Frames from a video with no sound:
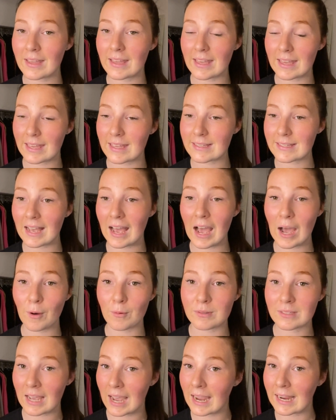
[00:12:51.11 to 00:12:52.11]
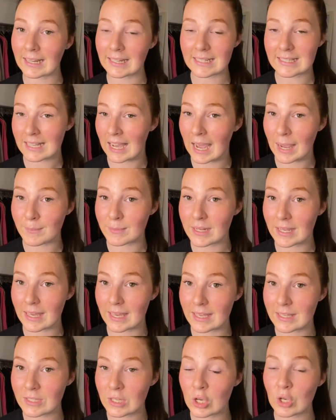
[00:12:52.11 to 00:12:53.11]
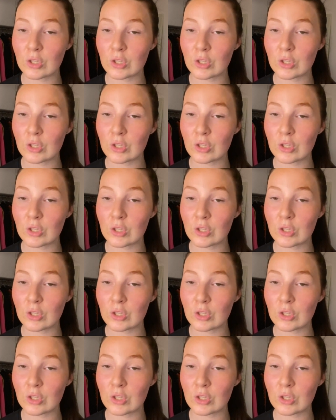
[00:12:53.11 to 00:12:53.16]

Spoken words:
is how tightly timed it is,